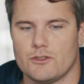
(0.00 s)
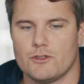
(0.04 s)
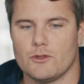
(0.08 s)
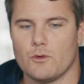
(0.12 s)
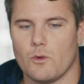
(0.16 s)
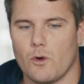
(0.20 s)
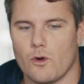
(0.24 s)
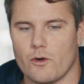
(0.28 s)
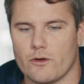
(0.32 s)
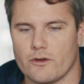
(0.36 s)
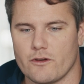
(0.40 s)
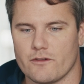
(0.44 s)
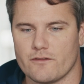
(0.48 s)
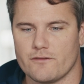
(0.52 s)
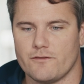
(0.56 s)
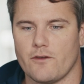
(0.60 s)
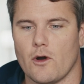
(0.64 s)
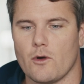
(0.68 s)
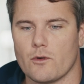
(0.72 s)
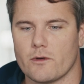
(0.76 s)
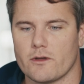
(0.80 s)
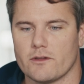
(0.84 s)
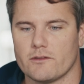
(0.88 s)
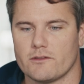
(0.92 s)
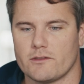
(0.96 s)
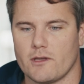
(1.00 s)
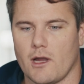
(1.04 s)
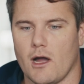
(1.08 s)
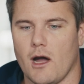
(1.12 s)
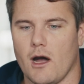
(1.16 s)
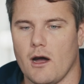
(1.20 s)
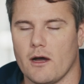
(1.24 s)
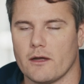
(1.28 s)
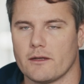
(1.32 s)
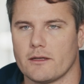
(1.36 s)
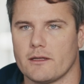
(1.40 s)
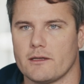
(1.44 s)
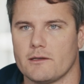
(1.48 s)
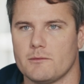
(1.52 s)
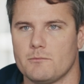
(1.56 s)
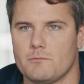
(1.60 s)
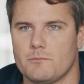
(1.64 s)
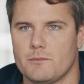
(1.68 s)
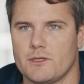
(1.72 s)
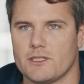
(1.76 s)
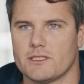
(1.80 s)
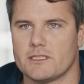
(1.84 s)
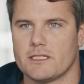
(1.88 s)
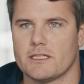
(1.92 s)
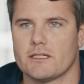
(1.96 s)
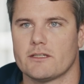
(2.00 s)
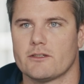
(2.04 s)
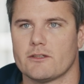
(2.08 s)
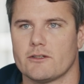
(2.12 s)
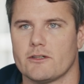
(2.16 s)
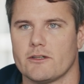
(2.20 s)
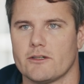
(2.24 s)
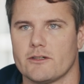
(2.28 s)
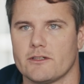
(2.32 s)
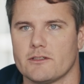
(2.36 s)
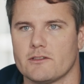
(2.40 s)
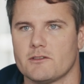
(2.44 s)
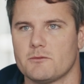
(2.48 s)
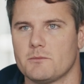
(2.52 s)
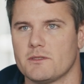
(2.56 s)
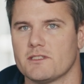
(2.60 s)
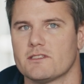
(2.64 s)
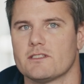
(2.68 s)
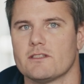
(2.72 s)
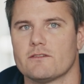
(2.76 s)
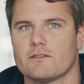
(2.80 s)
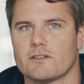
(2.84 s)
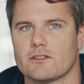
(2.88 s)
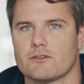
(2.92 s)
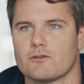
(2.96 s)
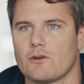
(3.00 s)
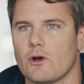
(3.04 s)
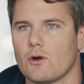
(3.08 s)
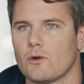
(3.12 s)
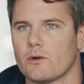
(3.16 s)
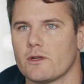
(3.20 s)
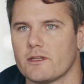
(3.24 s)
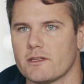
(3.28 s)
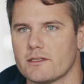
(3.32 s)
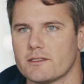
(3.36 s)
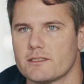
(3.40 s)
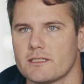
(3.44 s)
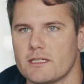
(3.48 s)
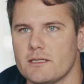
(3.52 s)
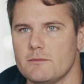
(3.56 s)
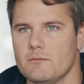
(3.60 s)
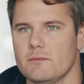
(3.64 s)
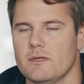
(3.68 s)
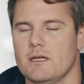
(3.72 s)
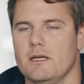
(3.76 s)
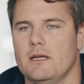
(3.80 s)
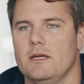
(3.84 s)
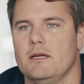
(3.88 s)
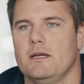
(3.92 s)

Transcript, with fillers: shoehorned or focused on a particular and specific role in the team.